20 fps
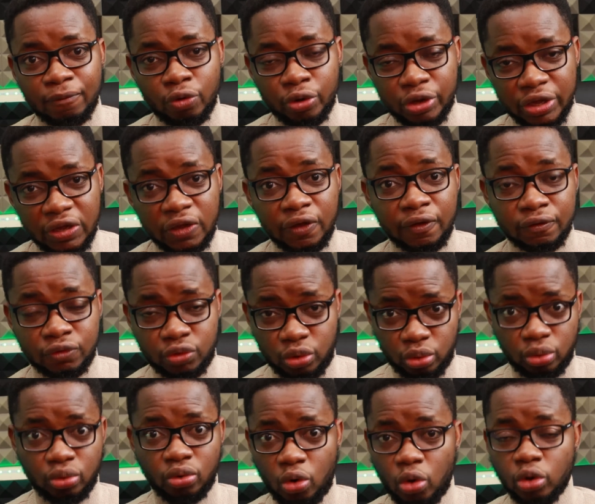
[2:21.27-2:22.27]
Okay.
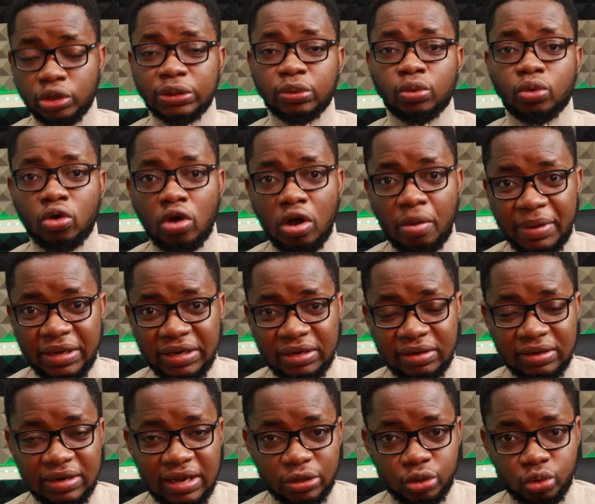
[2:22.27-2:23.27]
So coding will come in
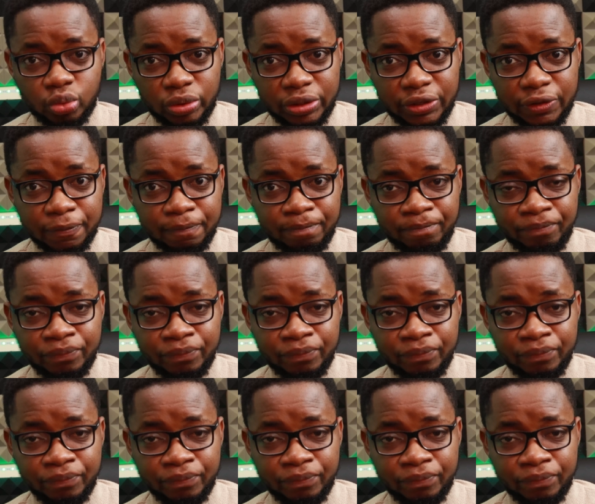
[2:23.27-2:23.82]
in that way.